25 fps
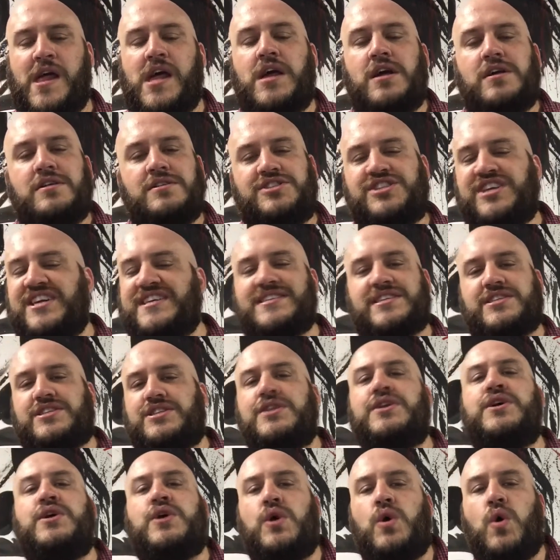Jesus
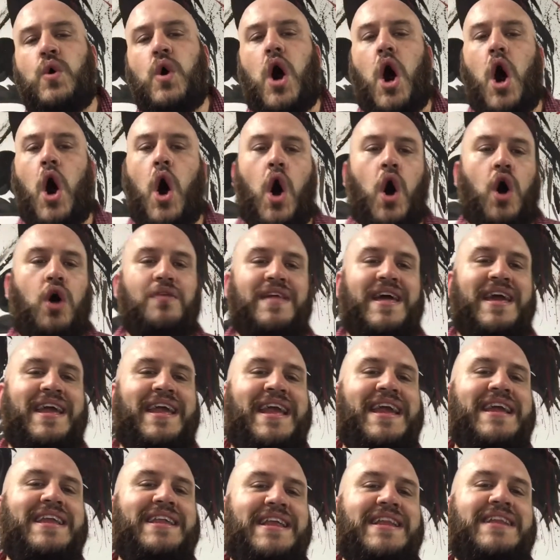knew all that
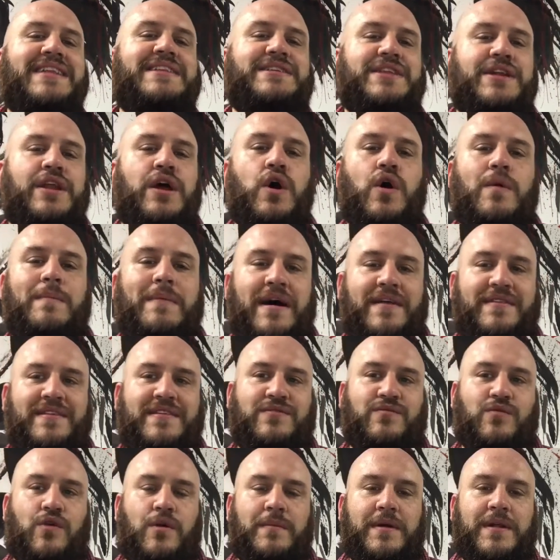he needed to know about
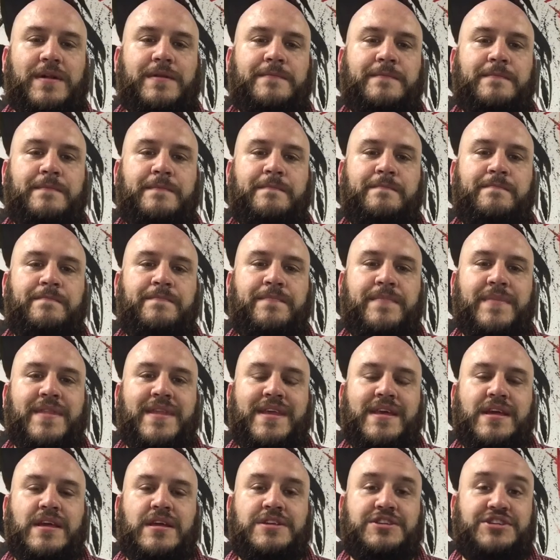this woman.
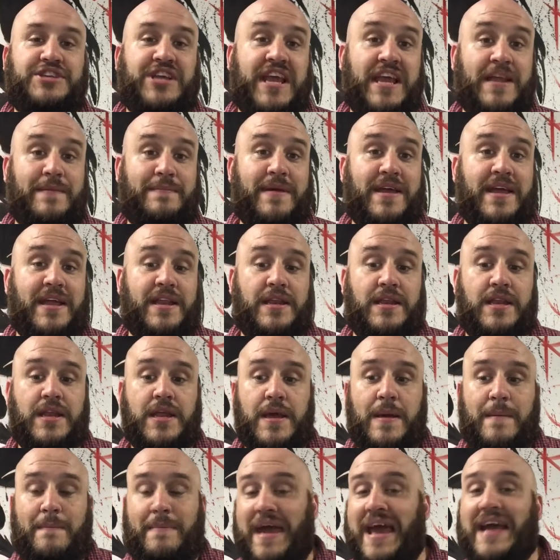She had been
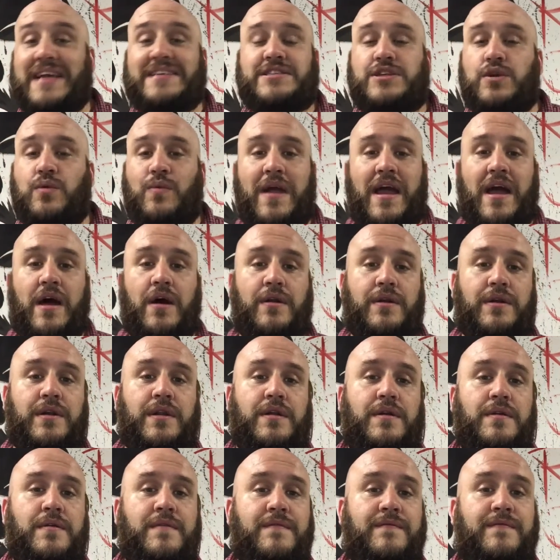passed
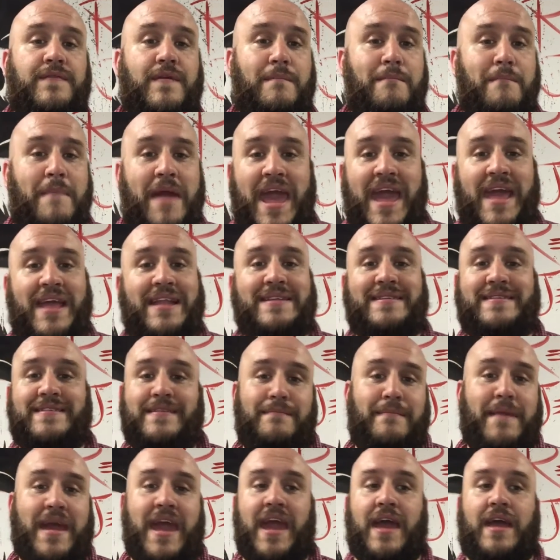around from man to
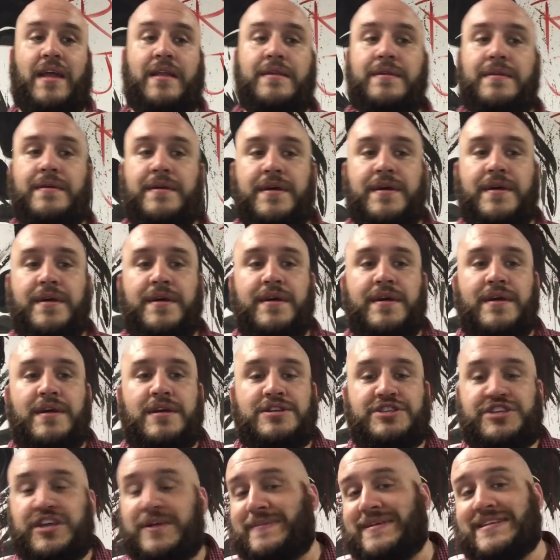man.
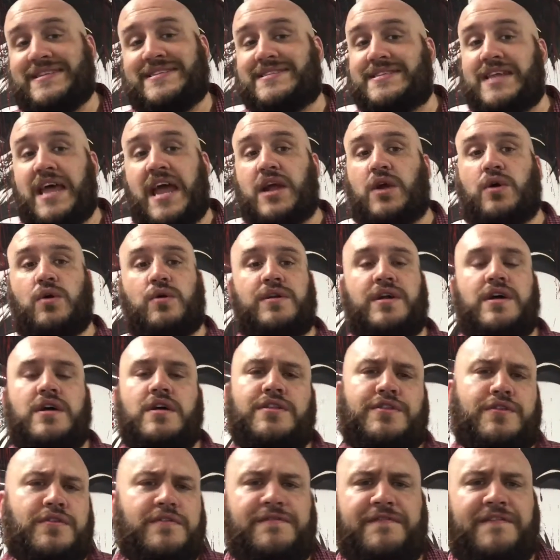She had been cycled
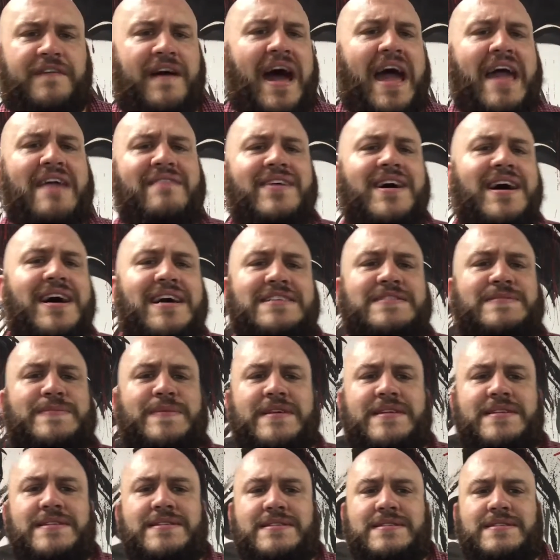through 5
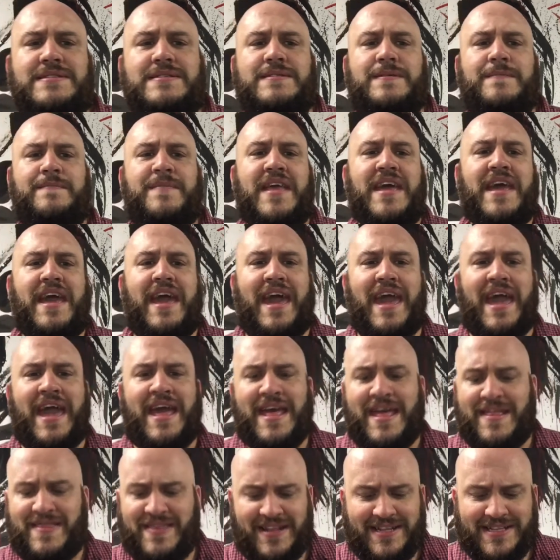husbands
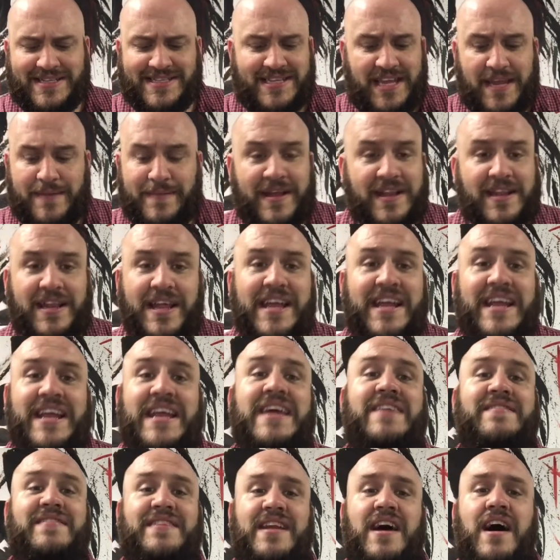and then seemingly
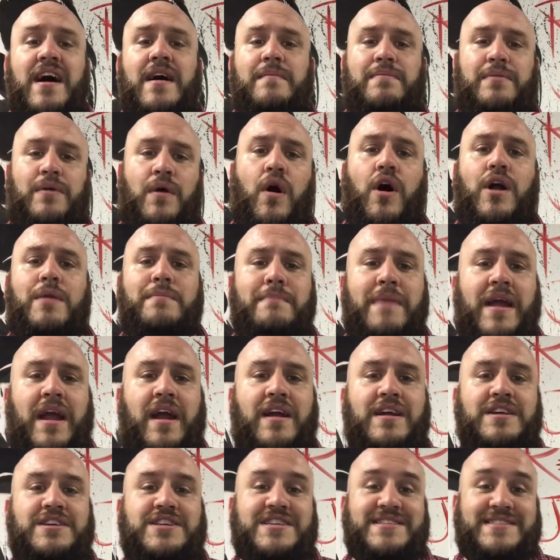given up on
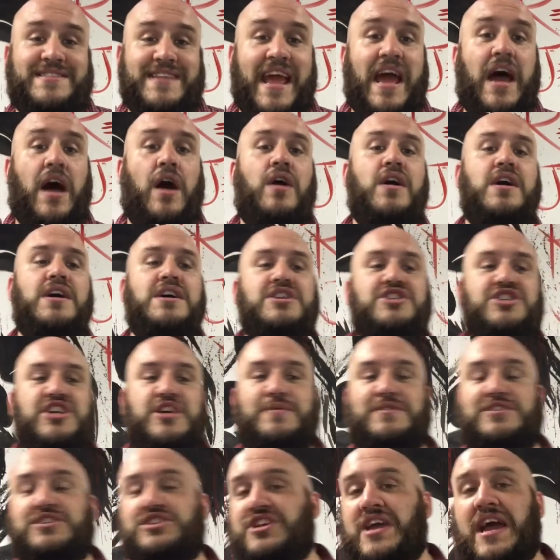marriage because now she
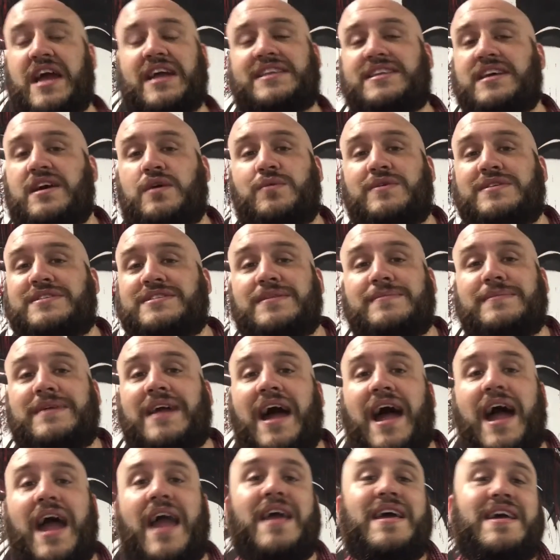was shacked up with some
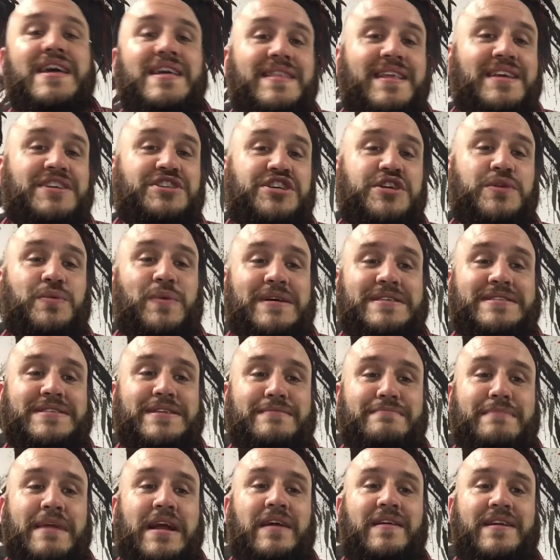guy that she wasn't
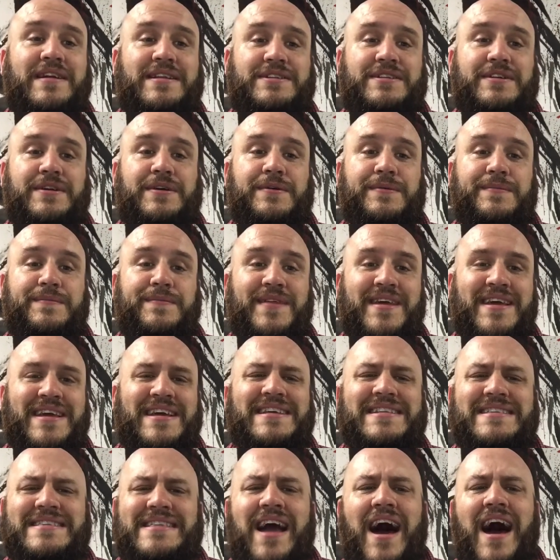married to.
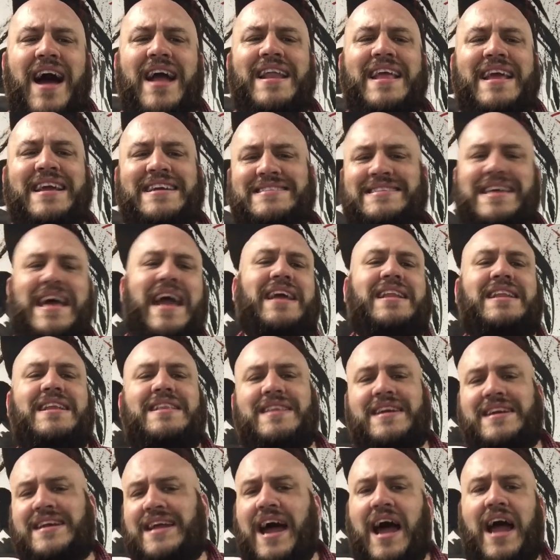Not exactly the
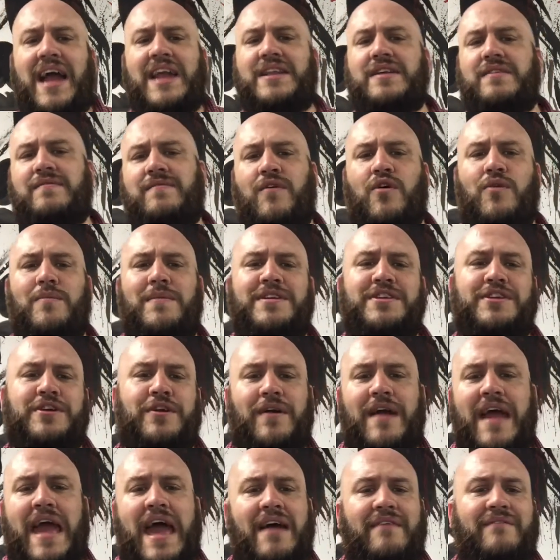kind of woman your
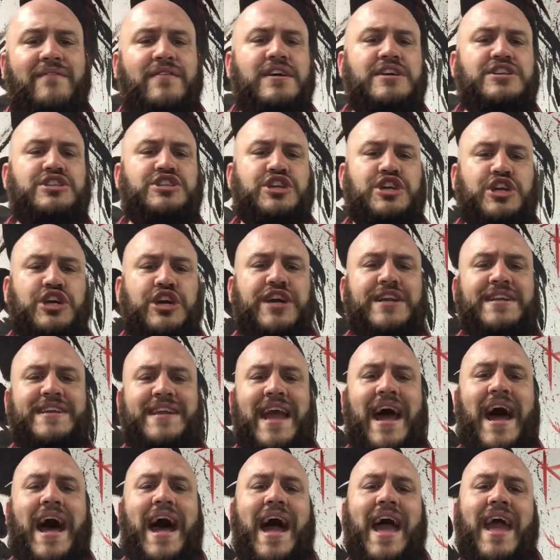average good
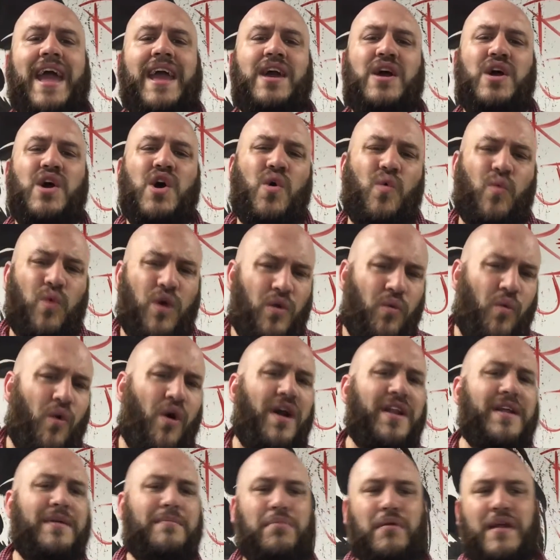guy would
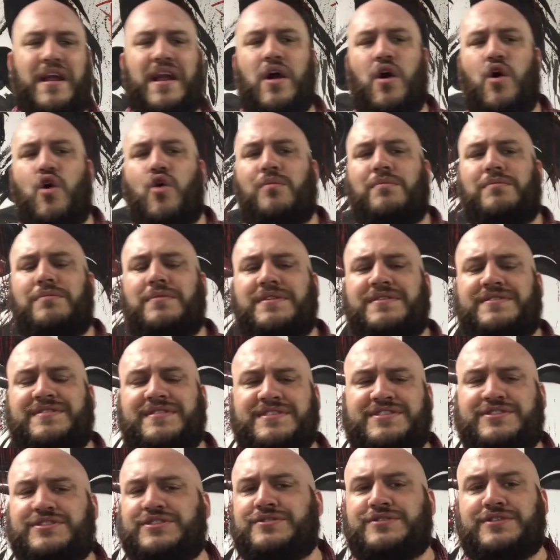want to bring home
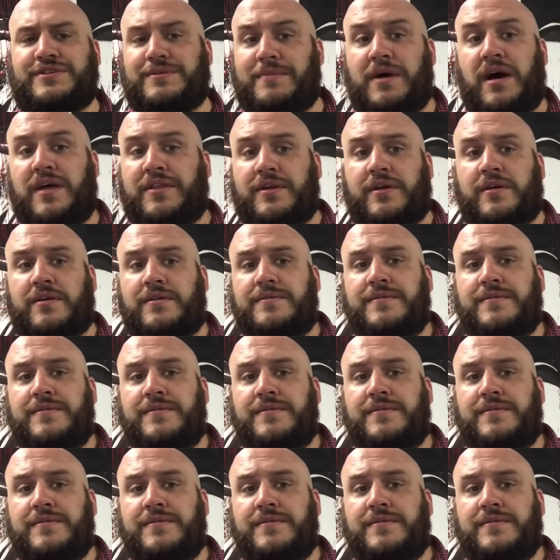to mother.